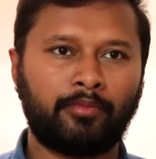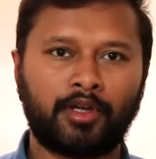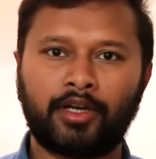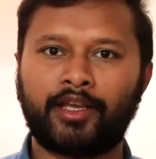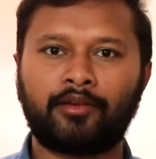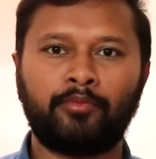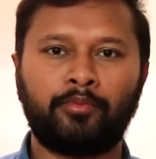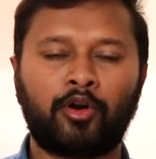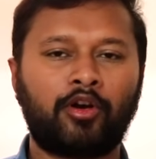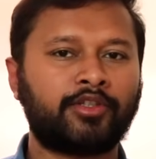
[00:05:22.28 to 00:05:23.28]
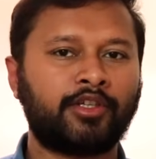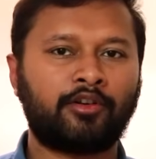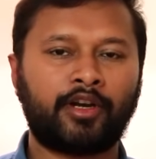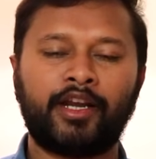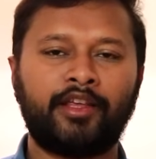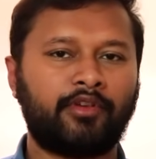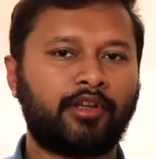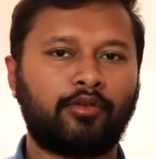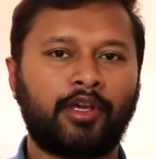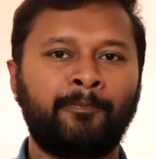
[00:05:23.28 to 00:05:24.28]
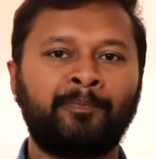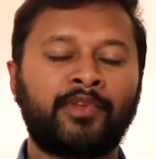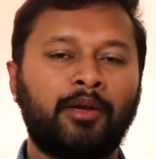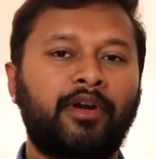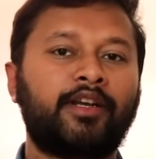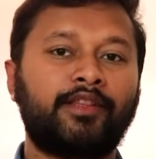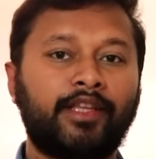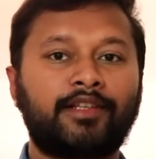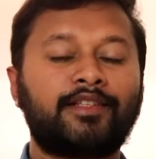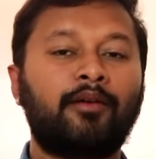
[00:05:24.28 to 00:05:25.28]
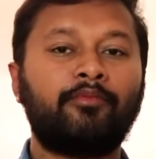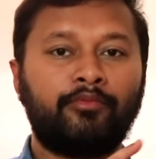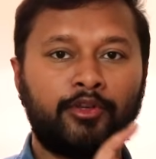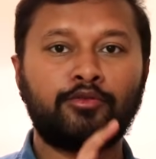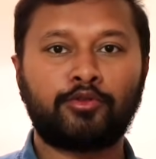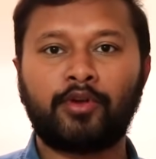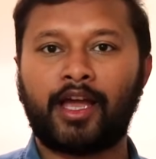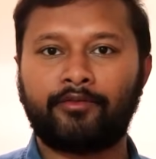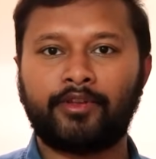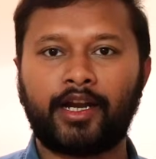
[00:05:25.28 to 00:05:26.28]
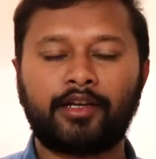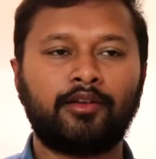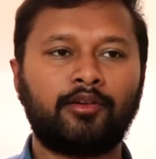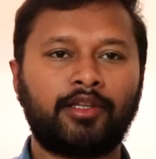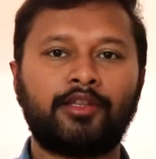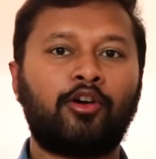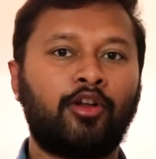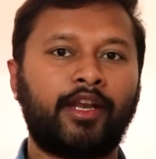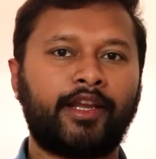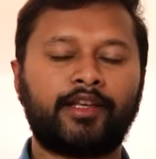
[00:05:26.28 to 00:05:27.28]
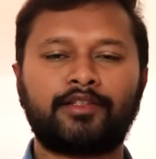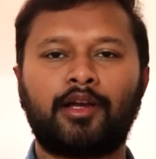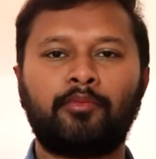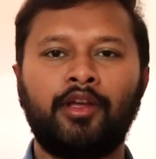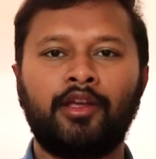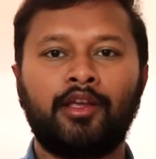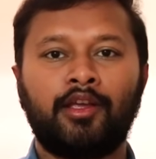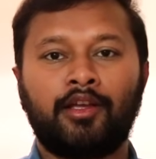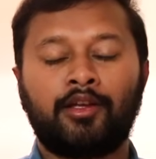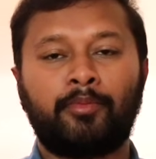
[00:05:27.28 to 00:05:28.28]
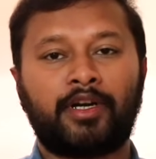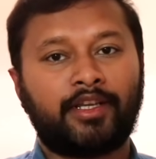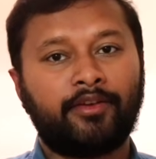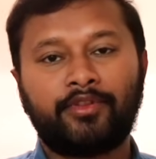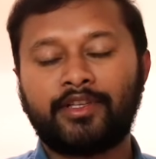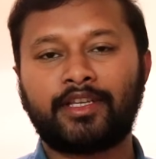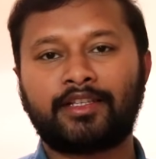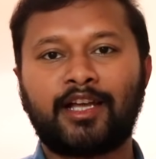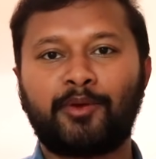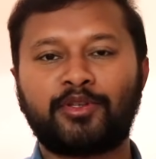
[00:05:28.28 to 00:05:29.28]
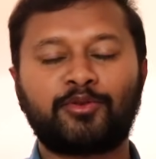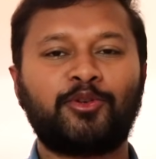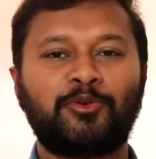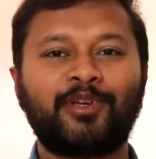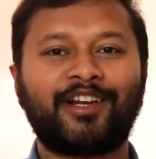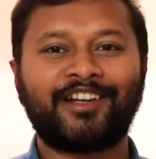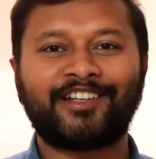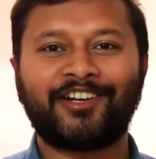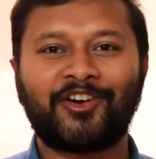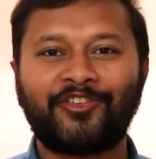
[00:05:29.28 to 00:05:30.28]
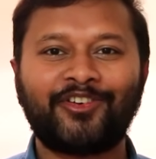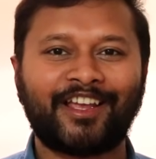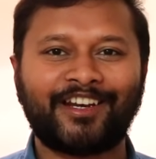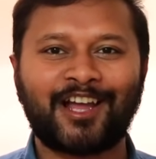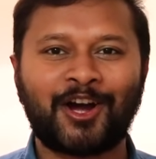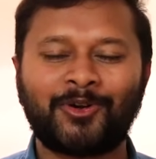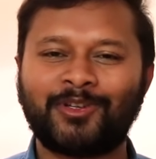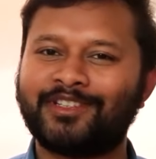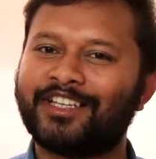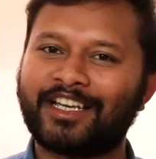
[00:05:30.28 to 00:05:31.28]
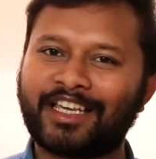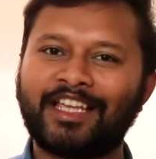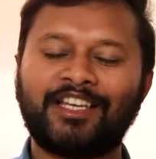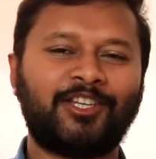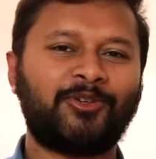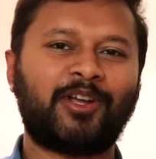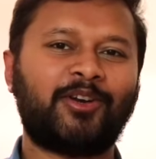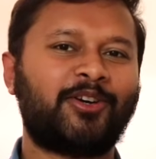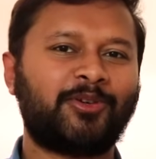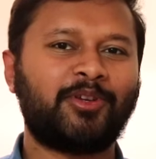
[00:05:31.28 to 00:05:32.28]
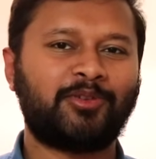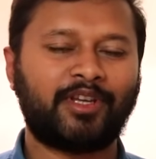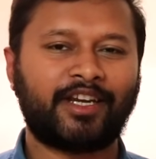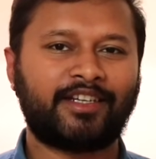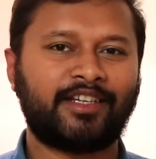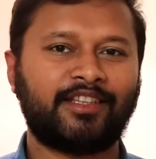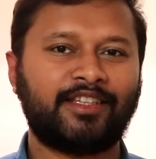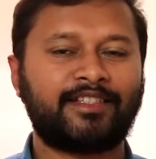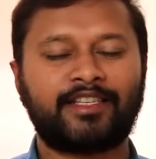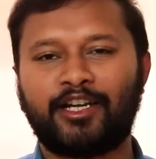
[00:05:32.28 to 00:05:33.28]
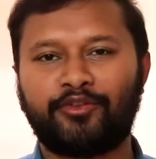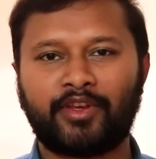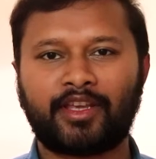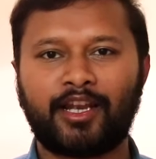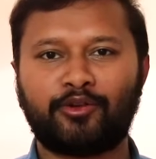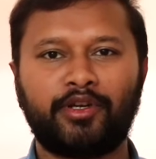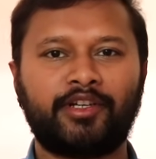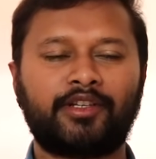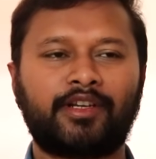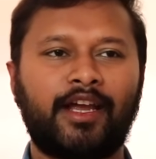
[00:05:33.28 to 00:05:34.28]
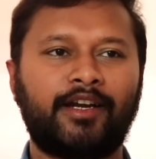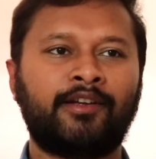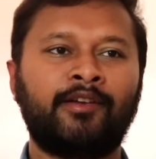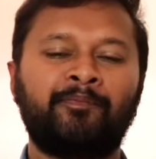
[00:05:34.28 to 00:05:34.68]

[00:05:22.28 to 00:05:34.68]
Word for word: uh, like brochure or anywhere. Okay. But in the exam, we used to have that in the online exam. But if this exam is going to be conducted offline now, then again, you are not going to get the scientific calculator. And